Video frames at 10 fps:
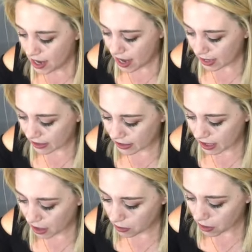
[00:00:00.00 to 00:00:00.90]

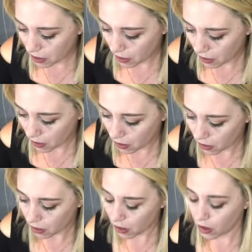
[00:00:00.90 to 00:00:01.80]
Next up,
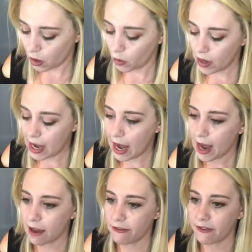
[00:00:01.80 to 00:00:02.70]
we
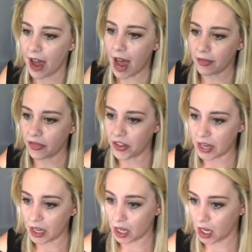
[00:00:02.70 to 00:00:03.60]
have
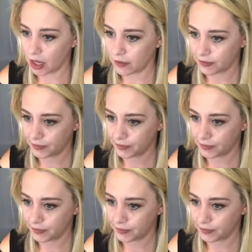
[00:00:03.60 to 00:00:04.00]
Anthony.